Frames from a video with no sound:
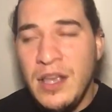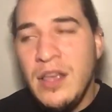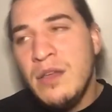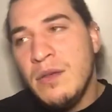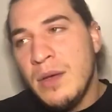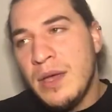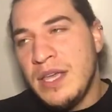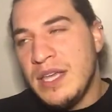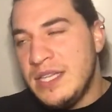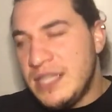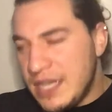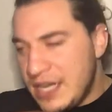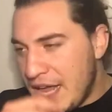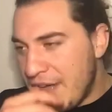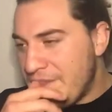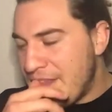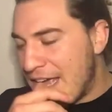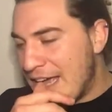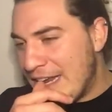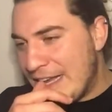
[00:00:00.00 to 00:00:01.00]
but He did
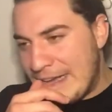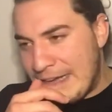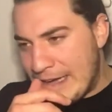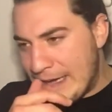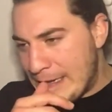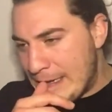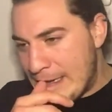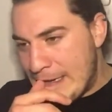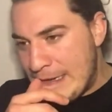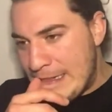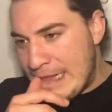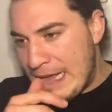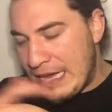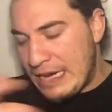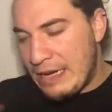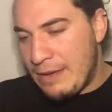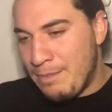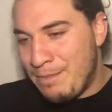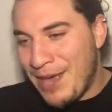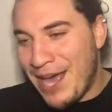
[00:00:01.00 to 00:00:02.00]
have that uh,
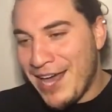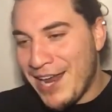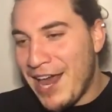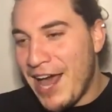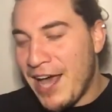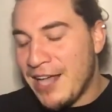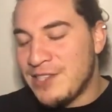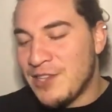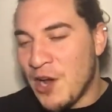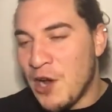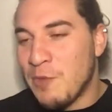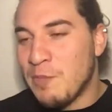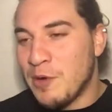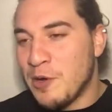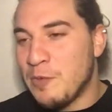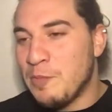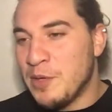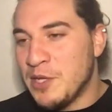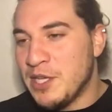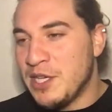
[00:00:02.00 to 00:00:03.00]
that badass
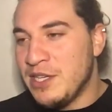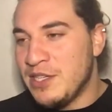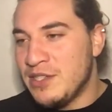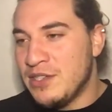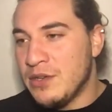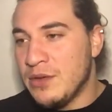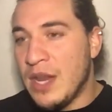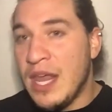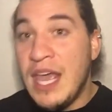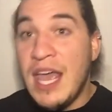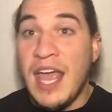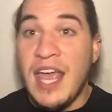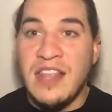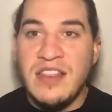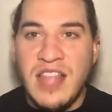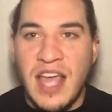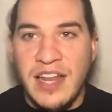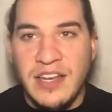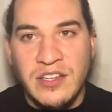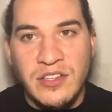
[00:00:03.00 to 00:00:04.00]
armored police suit and
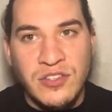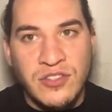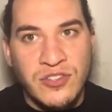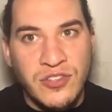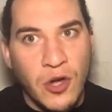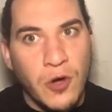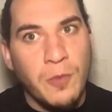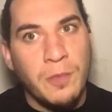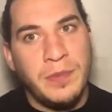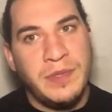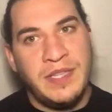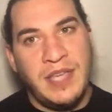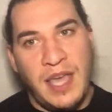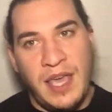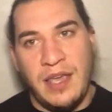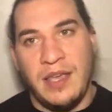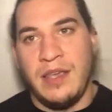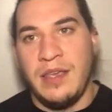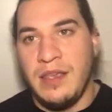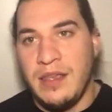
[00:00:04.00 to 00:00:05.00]
that dope
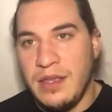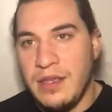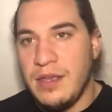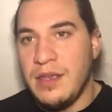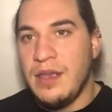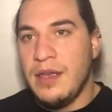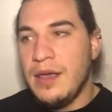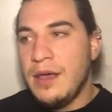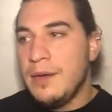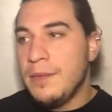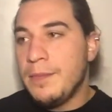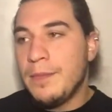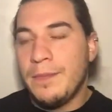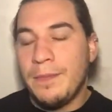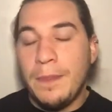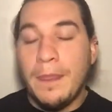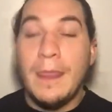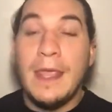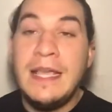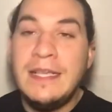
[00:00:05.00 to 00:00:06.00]
tank.
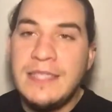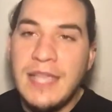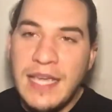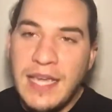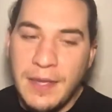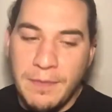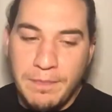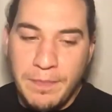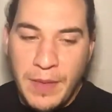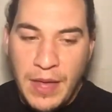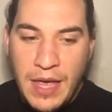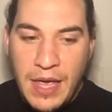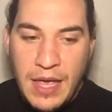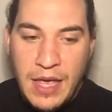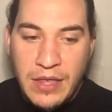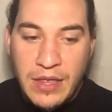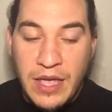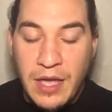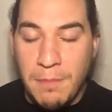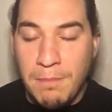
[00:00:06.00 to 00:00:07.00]
He's like a
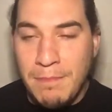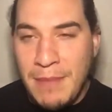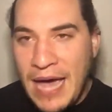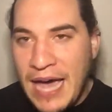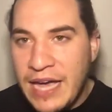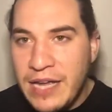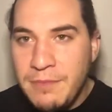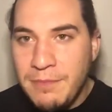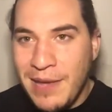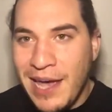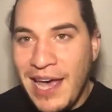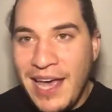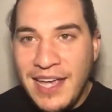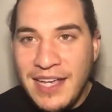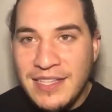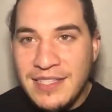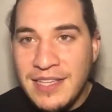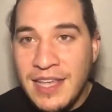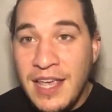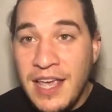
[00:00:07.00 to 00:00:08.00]
like a Mad
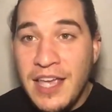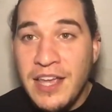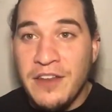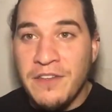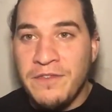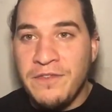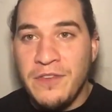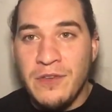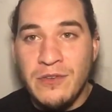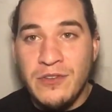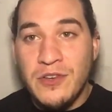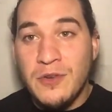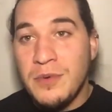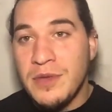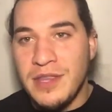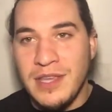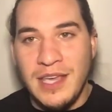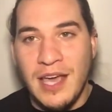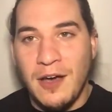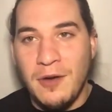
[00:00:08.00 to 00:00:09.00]
Max in a future where
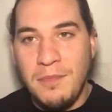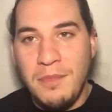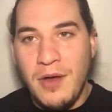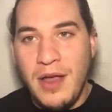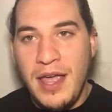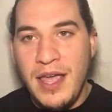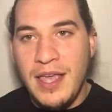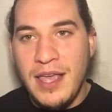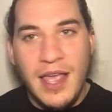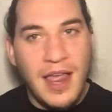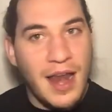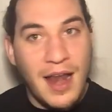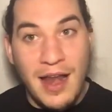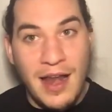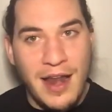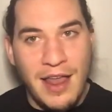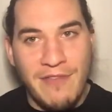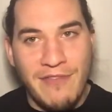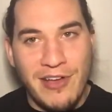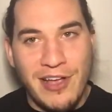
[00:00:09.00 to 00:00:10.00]
the outbreak
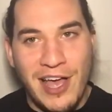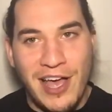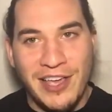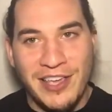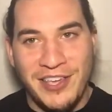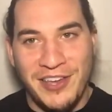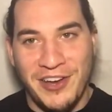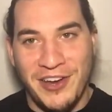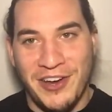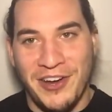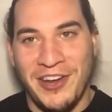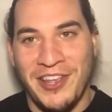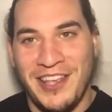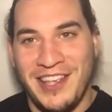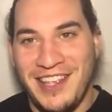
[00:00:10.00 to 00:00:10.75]
never got cured.